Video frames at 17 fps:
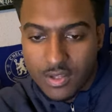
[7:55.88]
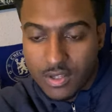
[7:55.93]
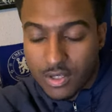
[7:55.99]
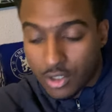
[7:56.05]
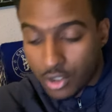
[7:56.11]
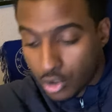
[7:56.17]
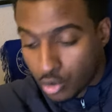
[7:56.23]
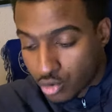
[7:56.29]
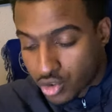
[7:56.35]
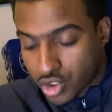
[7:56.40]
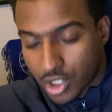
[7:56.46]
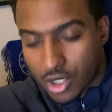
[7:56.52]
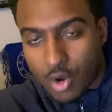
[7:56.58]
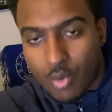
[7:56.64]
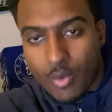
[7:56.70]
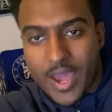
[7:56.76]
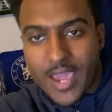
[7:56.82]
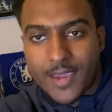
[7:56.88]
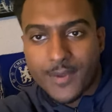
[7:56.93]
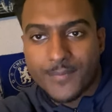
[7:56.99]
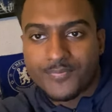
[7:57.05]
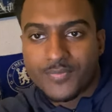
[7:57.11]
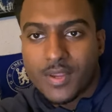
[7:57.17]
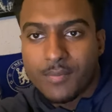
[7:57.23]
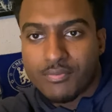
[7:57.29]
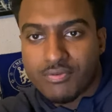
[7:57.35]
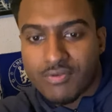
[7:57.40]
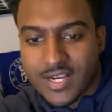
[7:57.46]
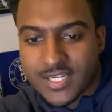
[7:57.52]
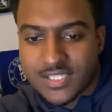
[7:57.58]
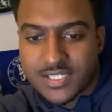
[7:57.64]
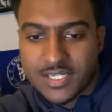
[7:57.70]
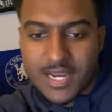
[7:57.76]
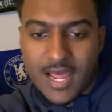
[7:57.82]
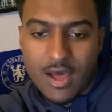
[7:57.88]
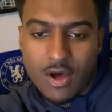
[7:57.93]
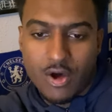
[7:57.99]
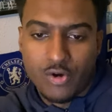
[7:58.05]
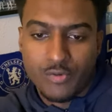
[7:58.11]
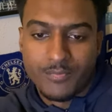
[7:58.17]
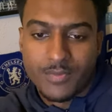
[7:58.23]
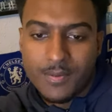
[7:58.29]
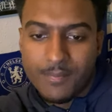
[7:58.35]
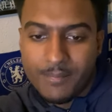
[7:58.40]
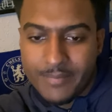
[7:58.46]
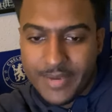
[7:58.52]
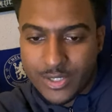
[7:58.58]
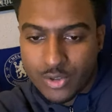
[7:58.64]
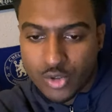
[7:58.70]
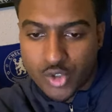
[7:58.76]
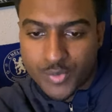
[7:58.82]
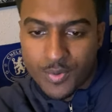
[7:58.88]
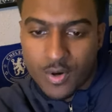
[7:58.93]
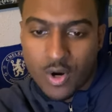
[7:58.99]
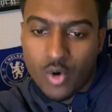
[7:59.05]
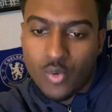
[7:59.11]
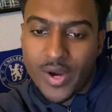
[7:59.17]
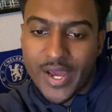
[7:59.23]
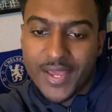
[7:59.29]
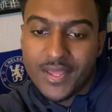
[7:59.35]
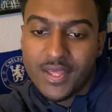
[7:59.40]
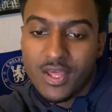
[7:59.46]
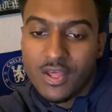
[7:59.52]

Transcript: Luton away. Preston at home. Middlesbrough away.